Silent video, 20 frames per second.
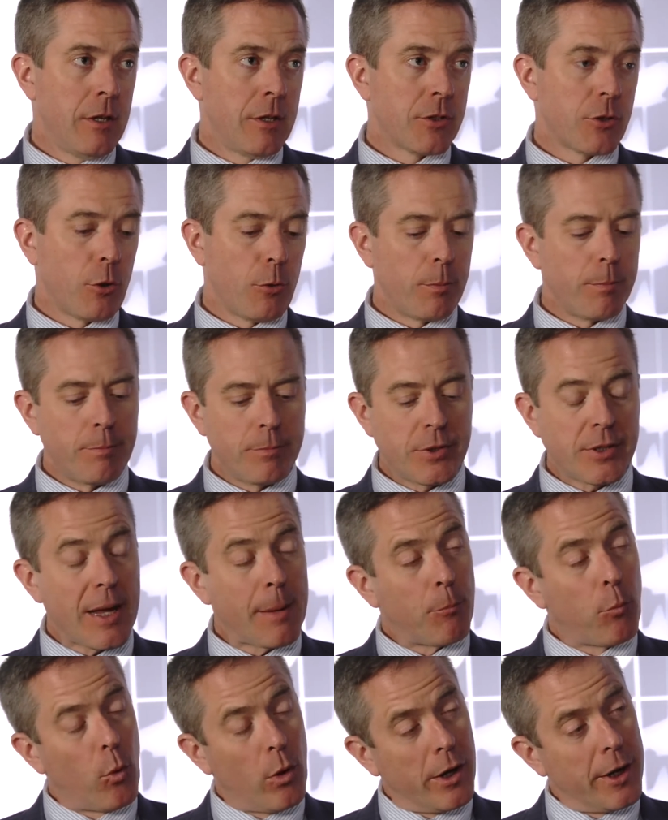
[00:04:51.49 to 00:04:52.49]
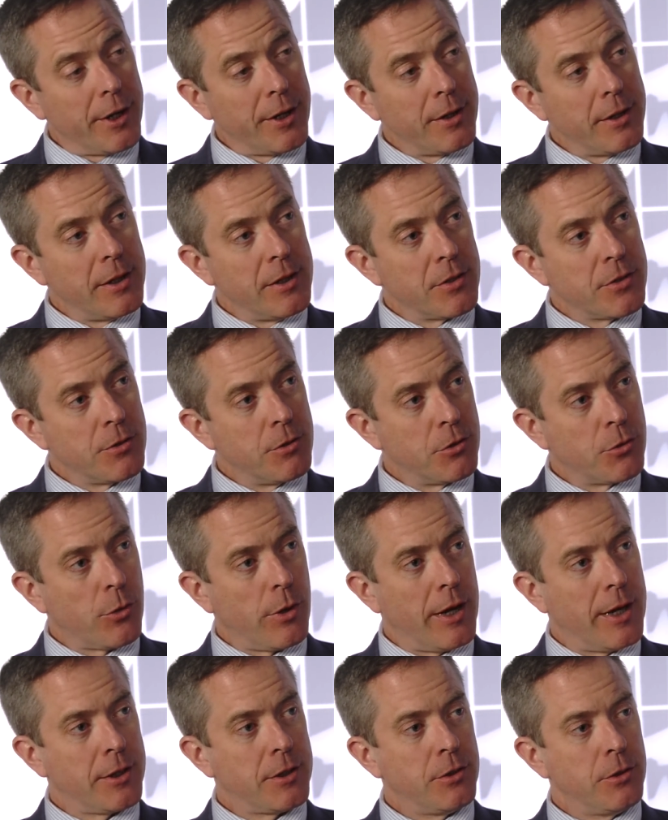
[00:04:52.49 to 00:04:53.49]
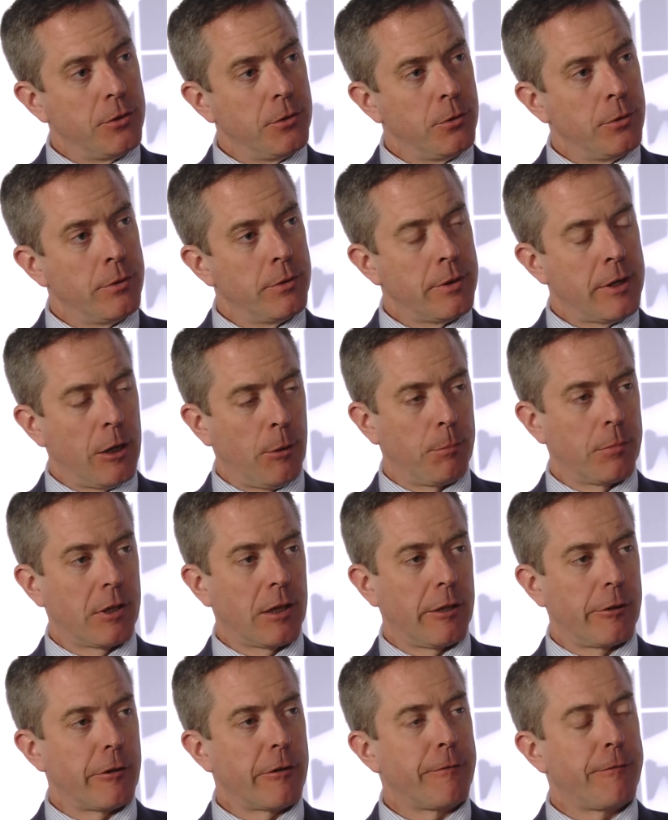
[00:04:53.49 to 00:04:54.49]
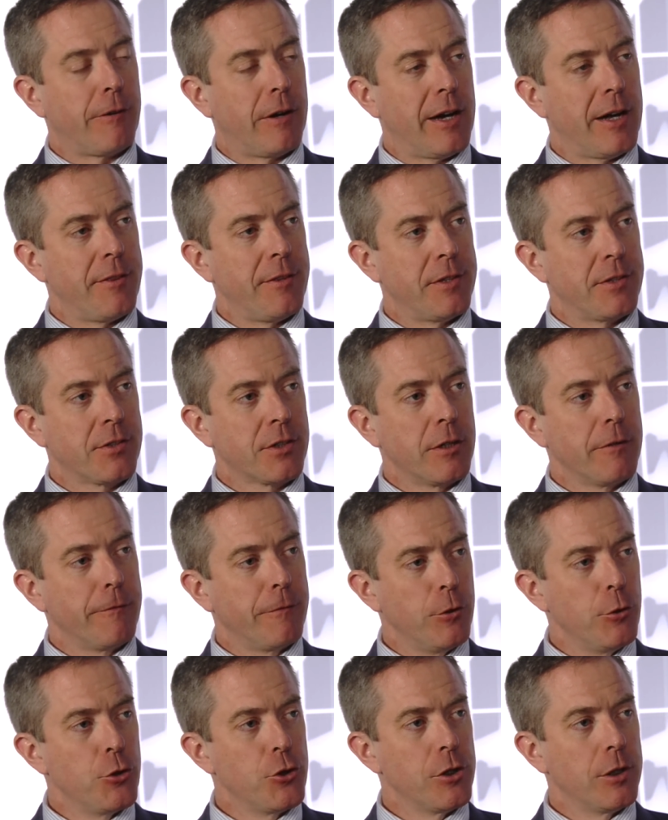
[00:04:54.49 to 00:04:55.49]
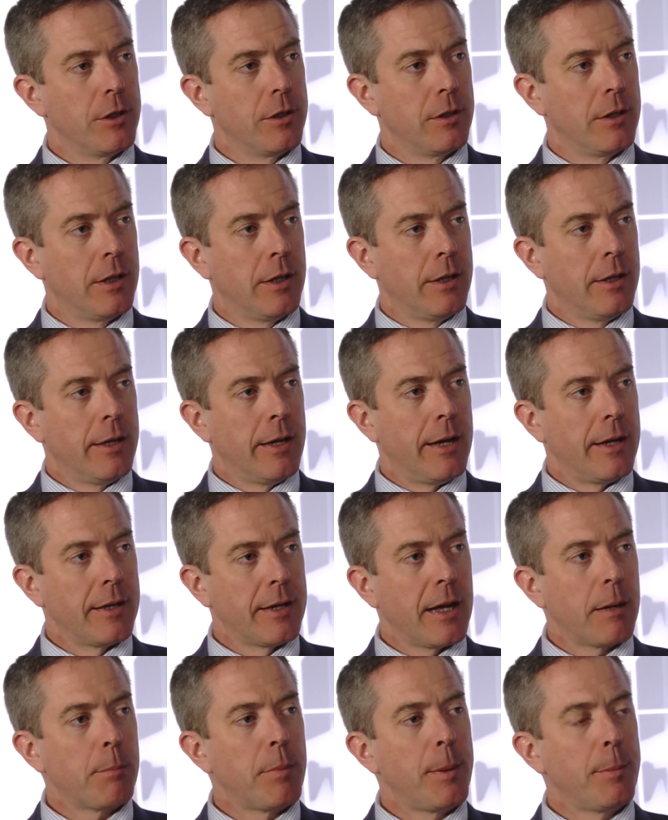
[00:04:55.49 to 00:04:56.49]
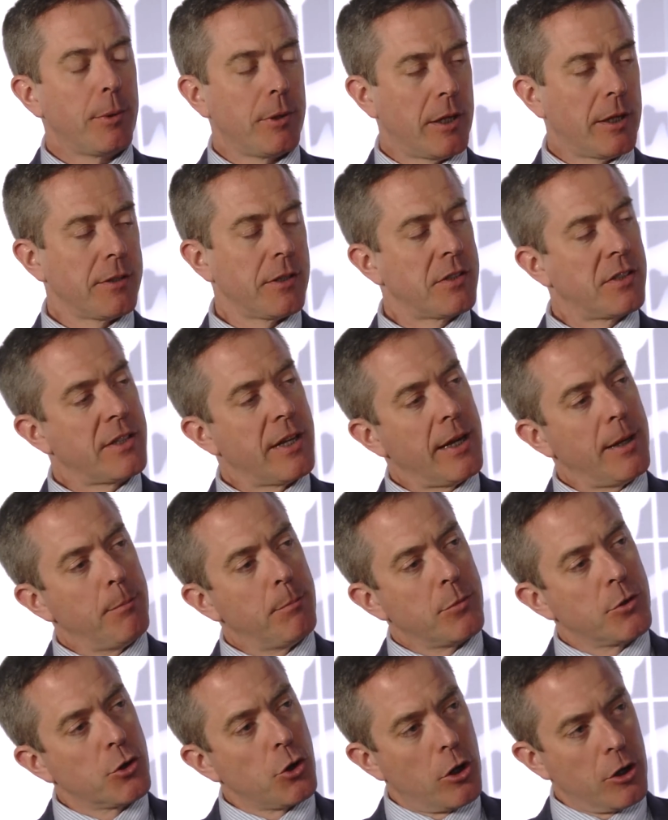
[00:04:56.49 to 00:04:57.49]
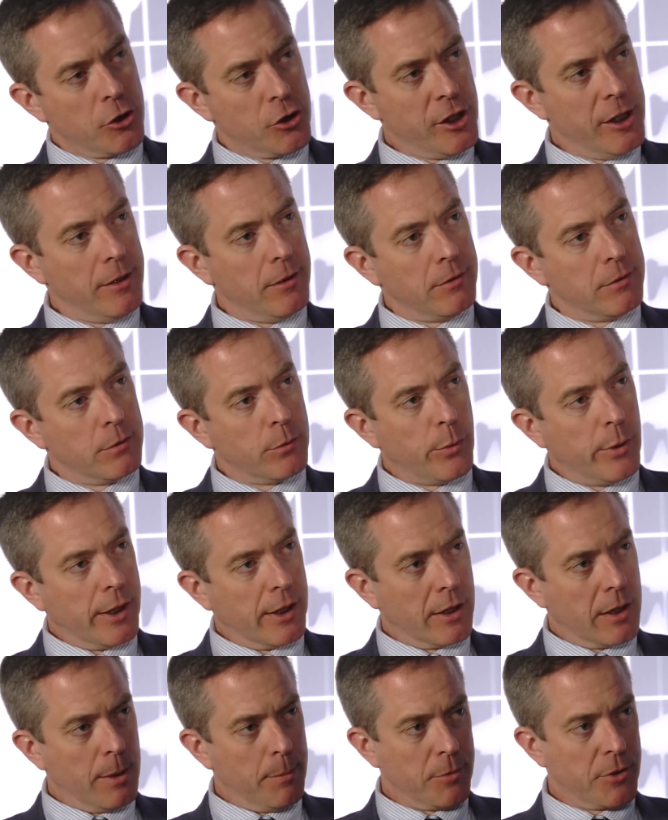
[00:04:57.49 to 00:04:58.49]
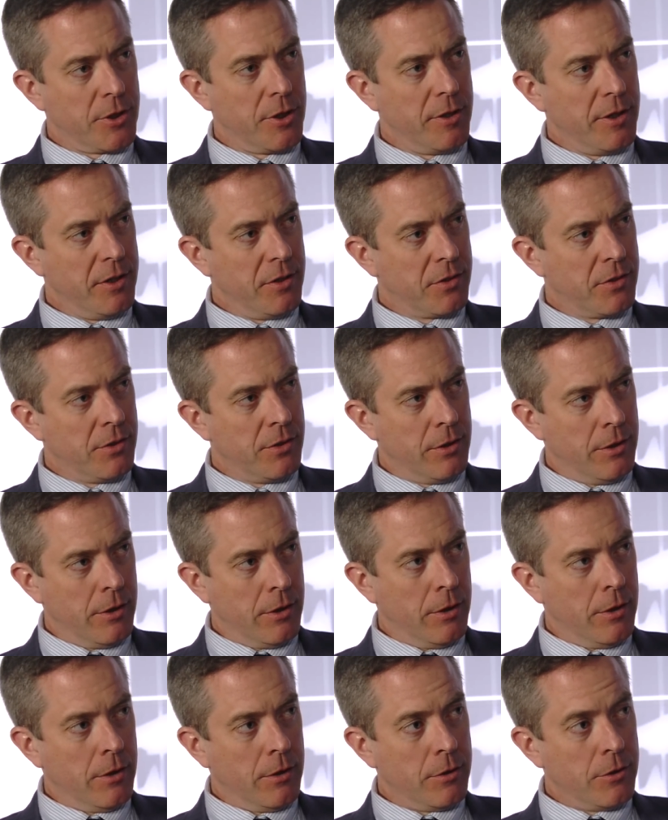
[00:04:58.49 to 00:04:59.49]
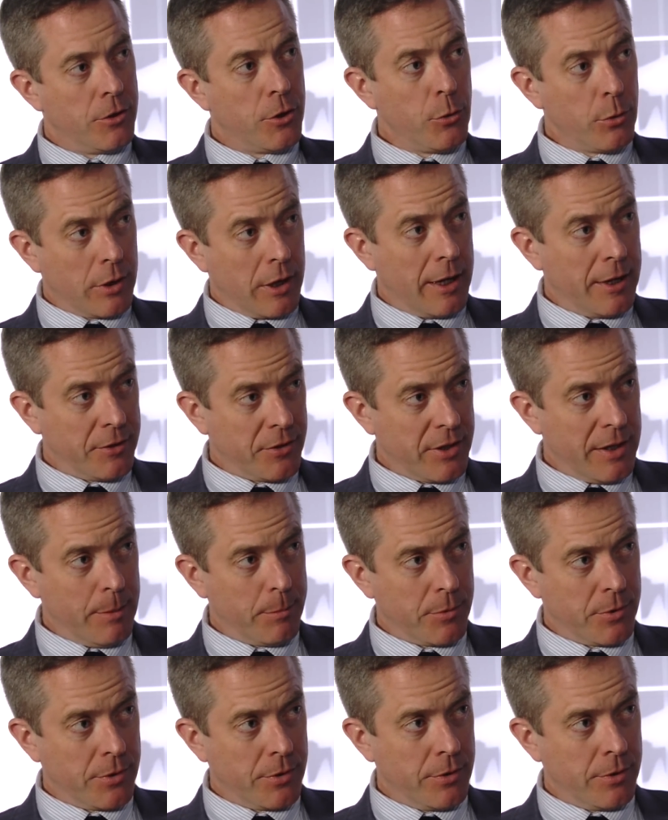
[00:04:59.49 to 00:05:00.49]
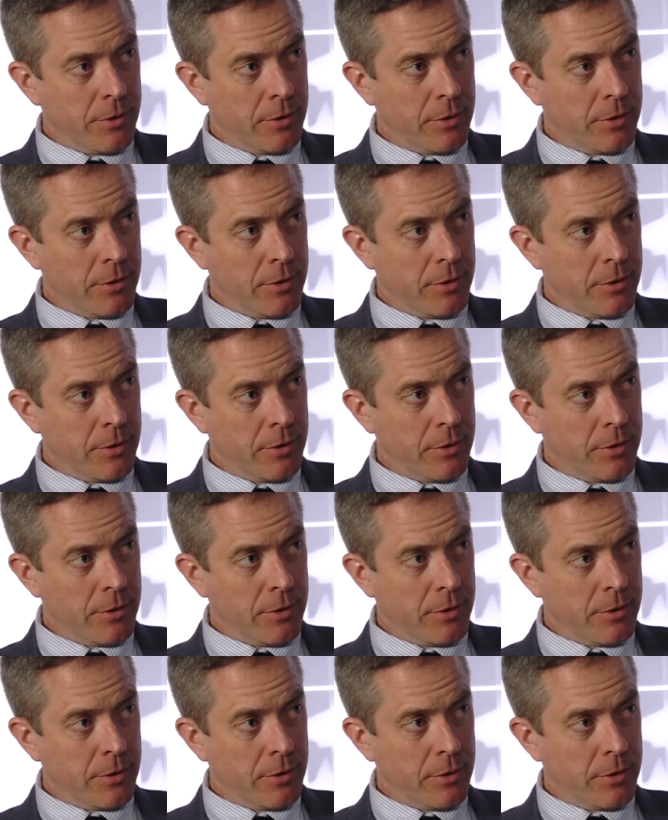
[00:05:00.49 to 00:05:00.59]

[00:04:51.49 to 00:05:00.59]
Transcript: So step one is to try to help clarify this confusion and get people on the same song sheet when it comes to these two concepts,